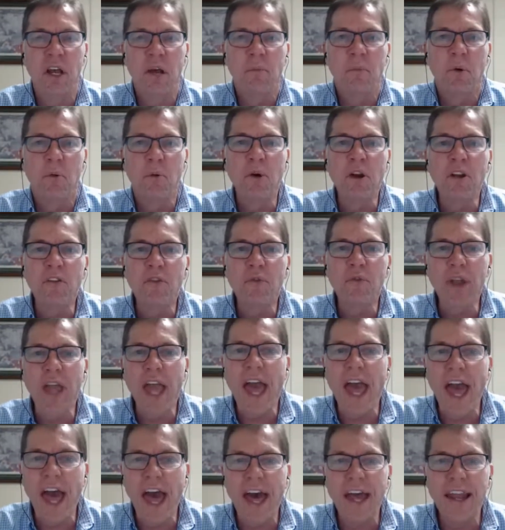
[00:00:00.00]
but what if we
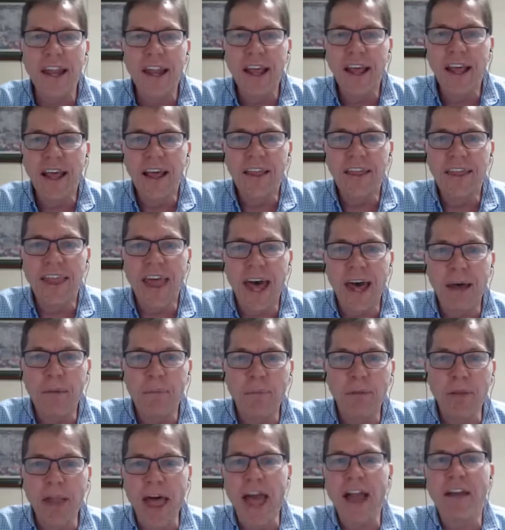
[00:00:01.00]
had that
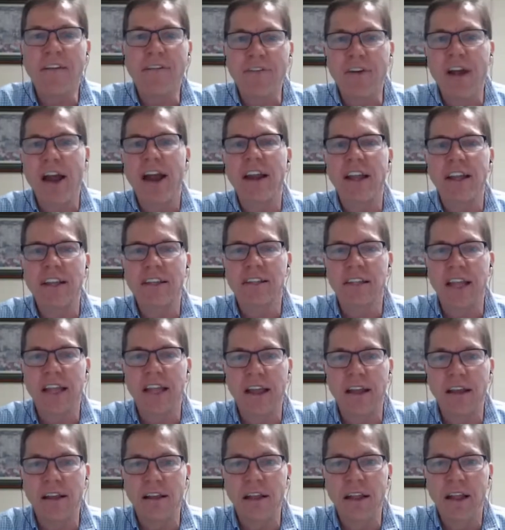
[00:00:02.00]
Black Friday
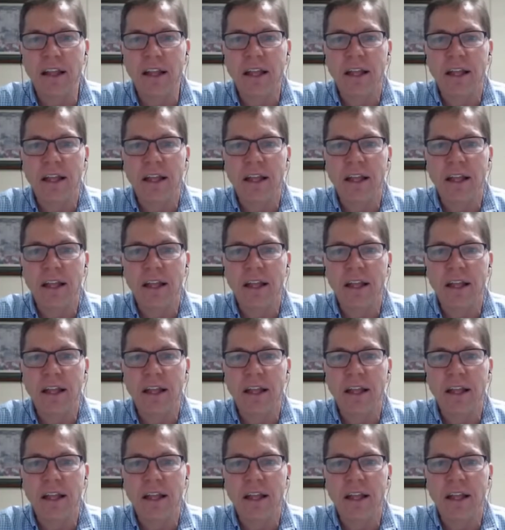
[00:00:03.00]
sale,